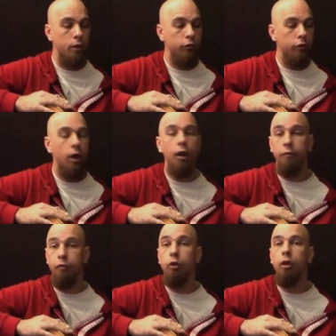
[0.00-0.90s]
so yeah,
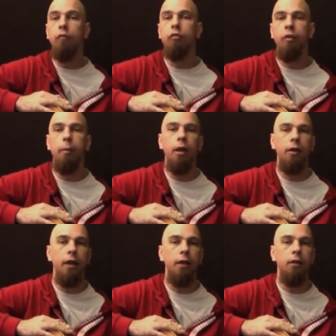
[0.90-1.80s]
if you're looking for something like
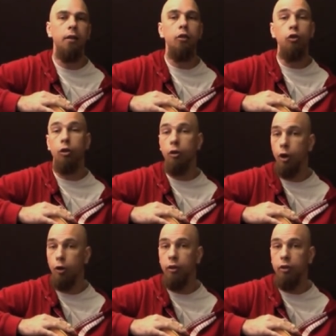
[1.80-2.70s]
that, you can
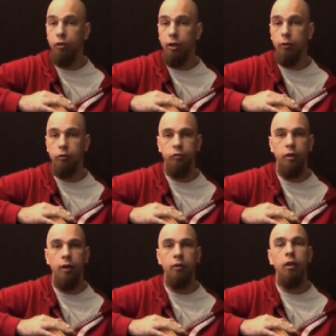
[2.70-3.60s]
go there and check out the
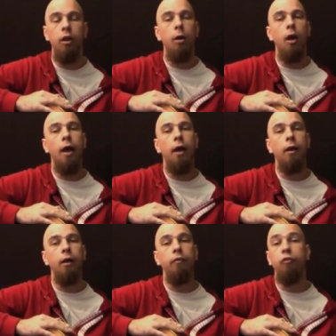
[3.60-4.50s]
site.
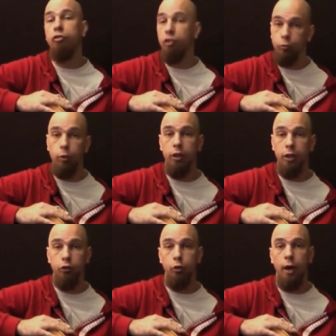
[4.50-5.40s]
Uh, if you just want to
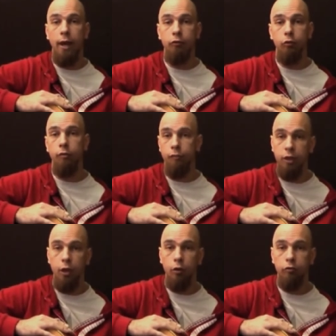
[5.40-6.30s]
get your hands on the
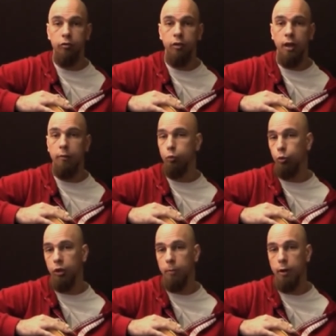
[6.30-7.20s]
videos that I'm
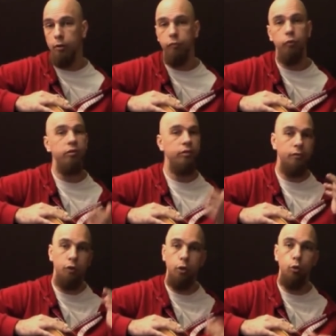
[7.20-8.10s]
talking about, the free
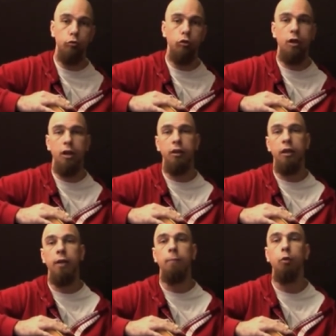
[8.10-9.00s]
stuff, you can also get it
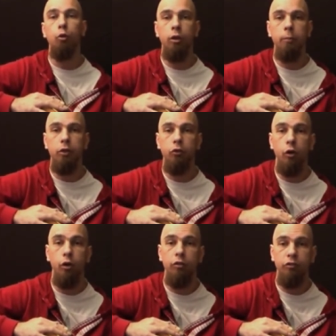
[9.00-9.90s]
there. rhythm
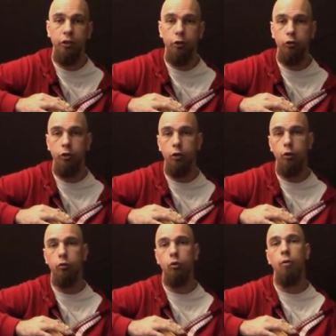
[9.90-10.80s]
guitar zero to hero
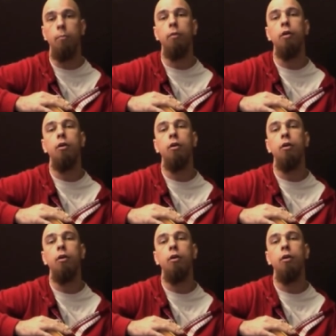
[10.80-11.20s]
dot com